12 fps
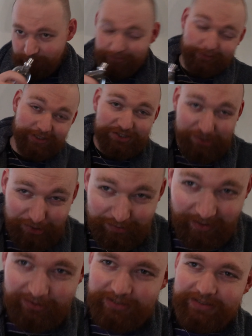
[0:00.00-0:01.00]
So let's talk
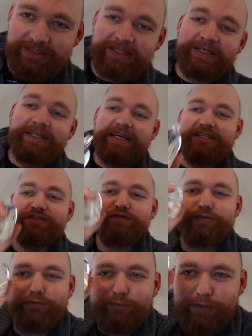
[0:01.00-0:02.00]
about it. It's
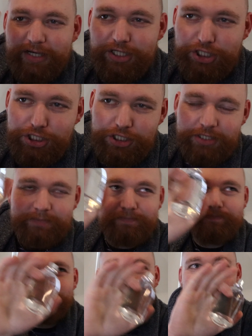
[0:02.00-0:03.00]
fresh,
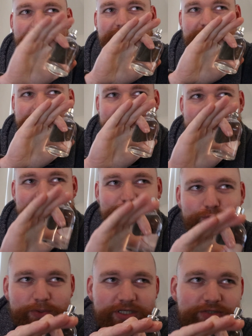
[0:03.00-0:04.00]

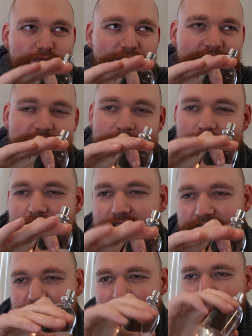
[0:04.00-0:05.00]
sweet with some
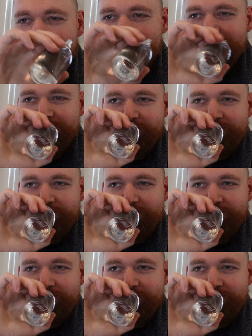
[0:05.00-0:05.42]
cinnamon.